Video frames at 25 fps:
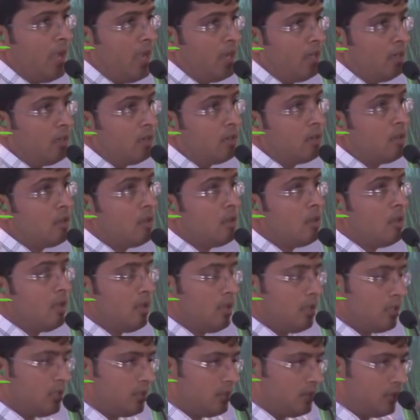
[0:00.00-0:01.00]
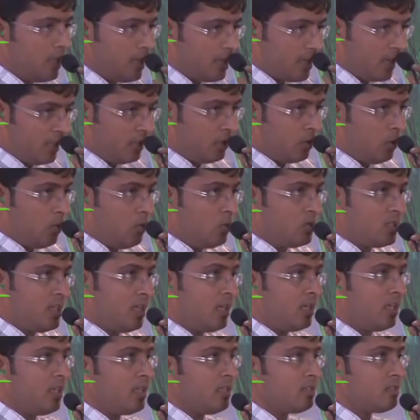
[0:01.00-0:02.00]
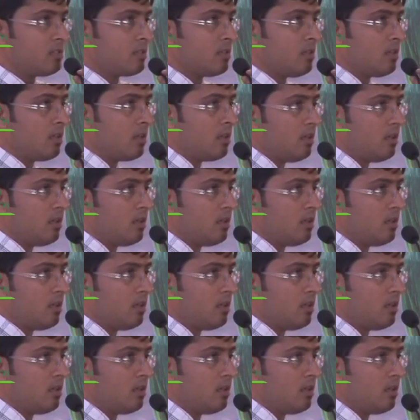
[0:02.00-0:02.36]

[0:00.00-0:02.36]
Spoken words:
And the conclusion is